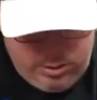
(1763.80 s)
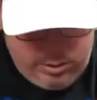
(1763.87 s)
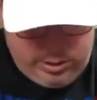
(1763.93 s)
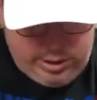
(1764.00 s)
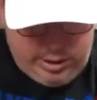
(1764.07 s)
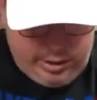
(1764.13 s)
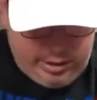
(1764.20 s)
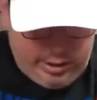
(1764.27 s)

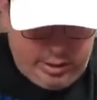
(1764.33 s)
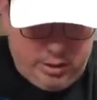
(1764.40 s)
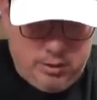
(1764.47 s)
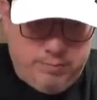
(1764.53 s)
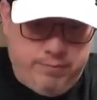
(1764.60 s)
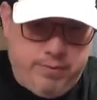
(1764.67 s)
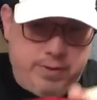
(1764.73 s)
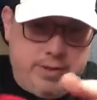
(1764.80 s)
Got a
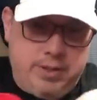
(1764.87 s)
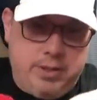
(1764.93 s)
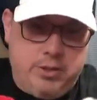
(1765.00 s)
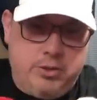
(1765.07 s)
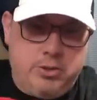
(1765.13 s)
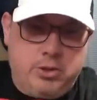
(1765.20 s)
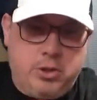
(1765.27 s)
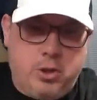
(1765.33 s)

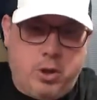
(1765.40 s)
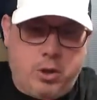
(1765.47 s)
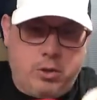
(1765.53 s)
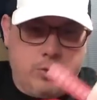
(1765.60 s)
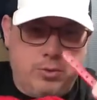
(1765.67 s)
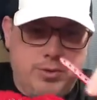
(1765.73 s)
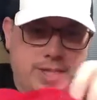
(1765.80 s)
vintage Cardinals